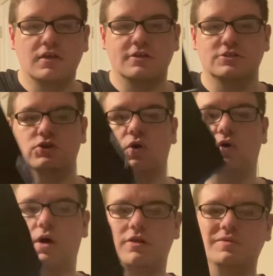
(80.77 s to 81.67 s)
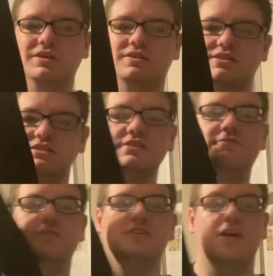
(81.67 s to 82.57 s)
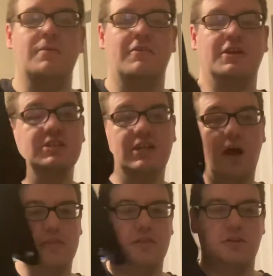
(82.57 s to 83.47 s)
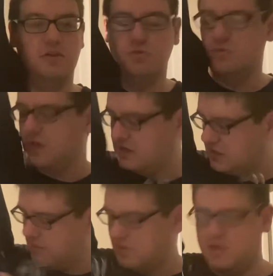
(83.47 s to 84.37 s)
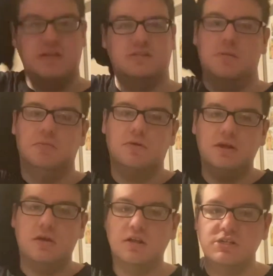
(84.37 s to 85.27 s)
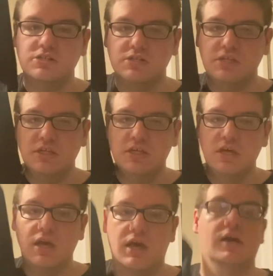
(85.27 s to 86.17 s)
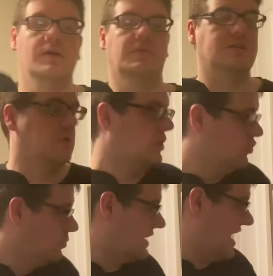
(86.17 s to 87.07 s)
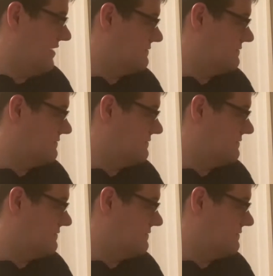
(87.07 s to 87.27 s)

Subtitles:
Joel Waterman. This is the first time I've actually got the new, like, MLS numbering on a jersey, because my hoop kit